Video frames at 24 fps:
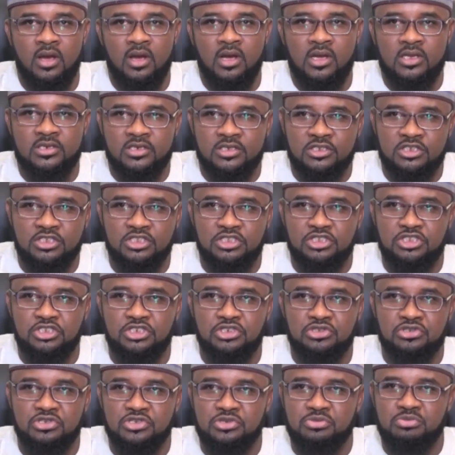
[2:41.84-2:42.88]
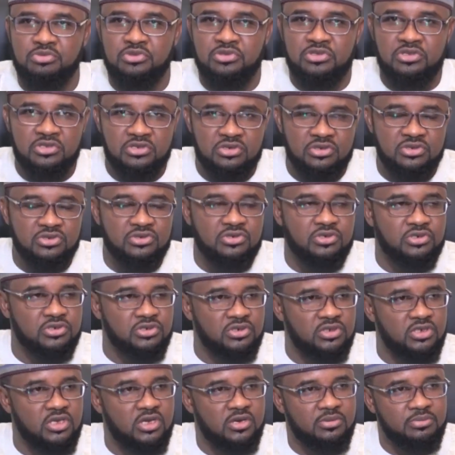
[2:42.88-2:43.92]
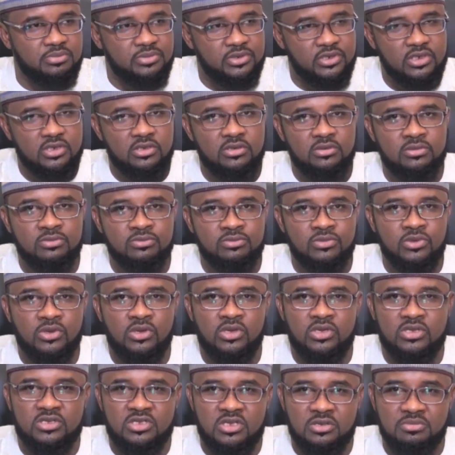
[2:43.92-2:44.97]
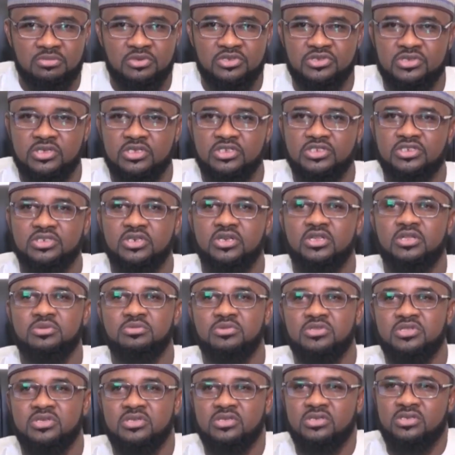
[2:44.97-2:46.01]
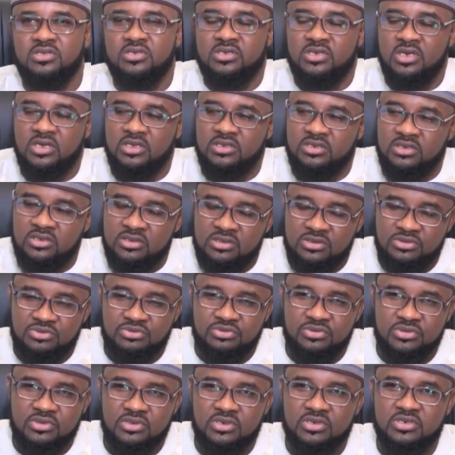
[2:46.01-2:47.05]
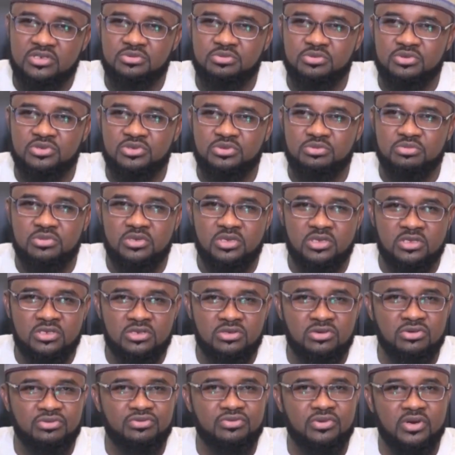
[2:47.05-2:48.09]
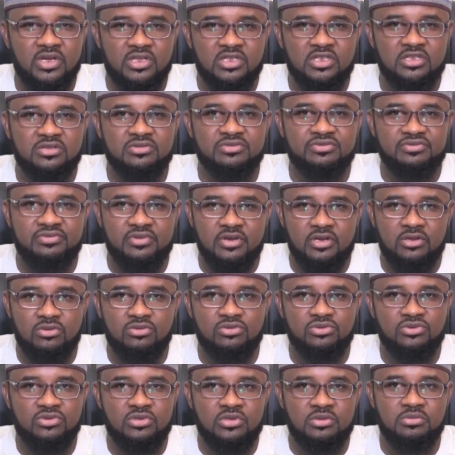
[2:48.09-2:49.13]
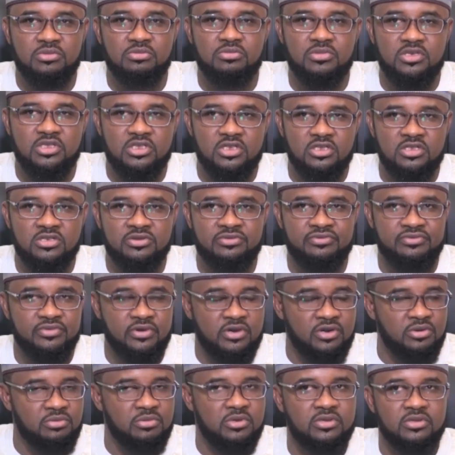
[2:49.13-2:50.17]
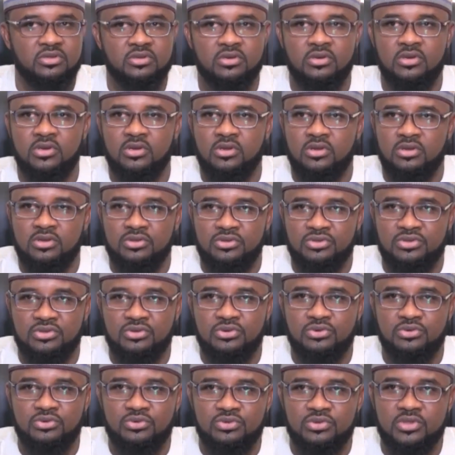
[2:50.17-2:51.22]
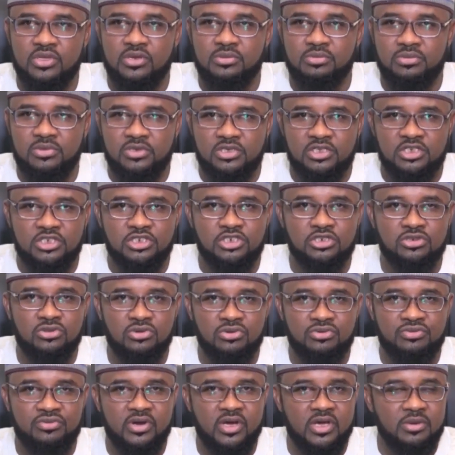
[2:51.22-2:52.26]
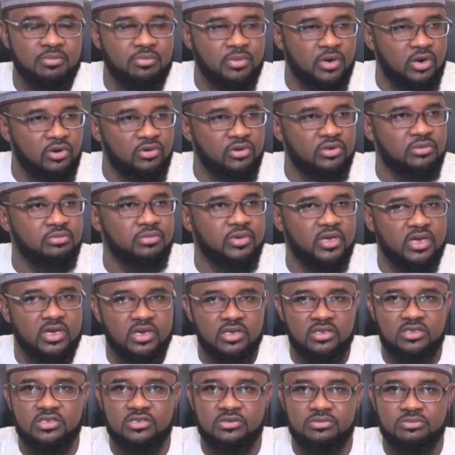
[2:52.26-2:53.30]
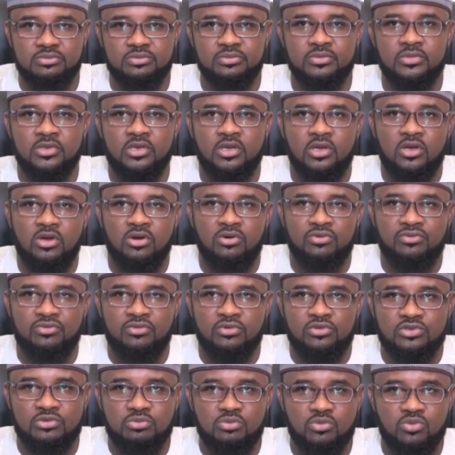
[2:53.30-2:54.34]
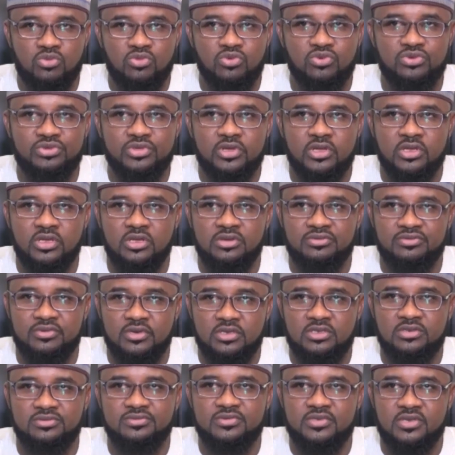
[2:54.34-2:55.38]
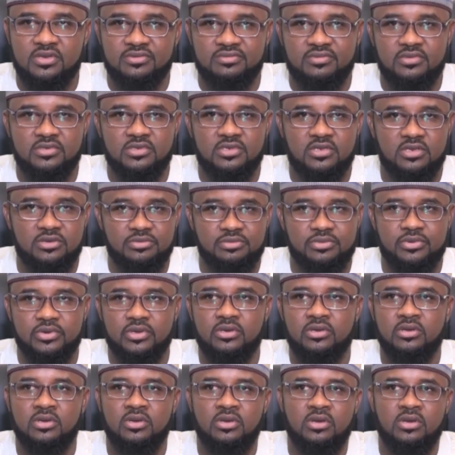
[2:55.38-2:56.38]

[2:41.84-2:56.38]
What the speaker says: As an indigenous building construction company, Salbrix Nigeria Limited is saddled with the responsibility of adding value to the immediate environment through the application of high-powered mechanism for smooth and effective service delivery.